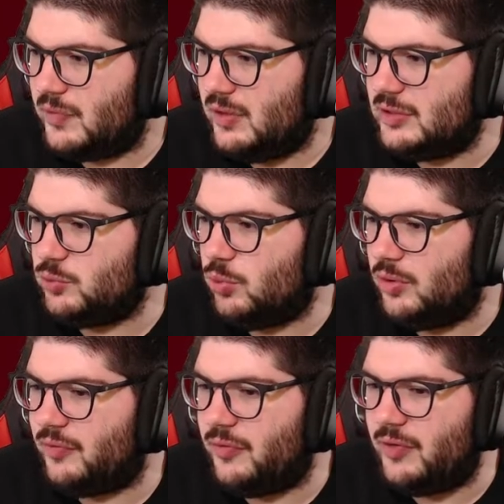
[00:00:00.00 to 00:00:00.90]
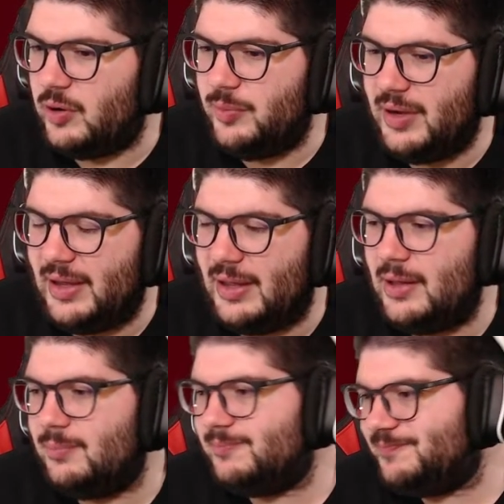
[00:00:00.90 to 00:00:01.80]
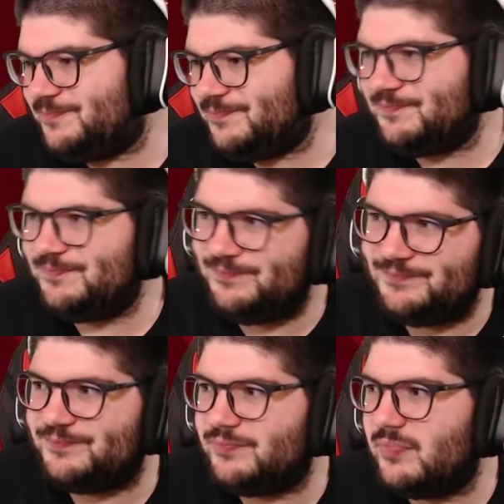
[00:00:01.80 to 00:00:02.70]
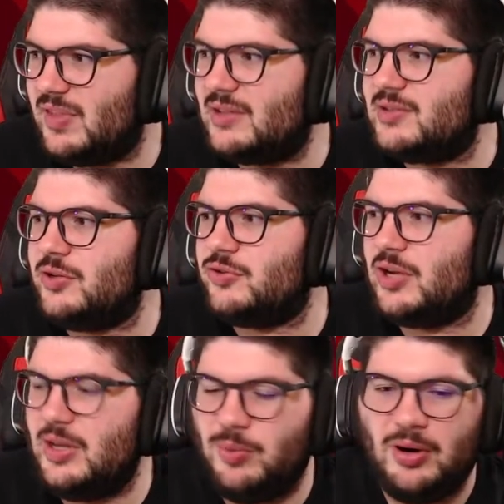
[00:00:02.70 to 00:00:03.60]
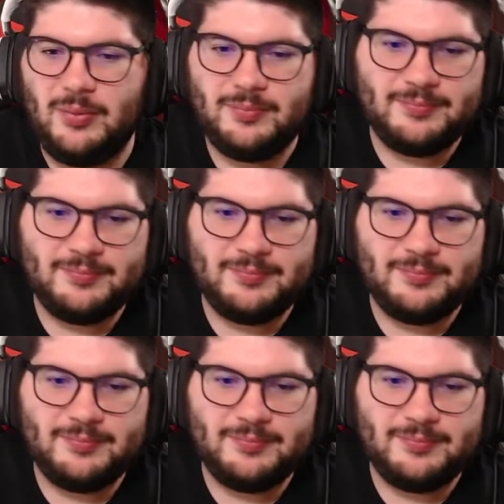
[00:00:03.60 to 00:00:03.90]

Is Ward for Veltman a hit? That's the tricky part.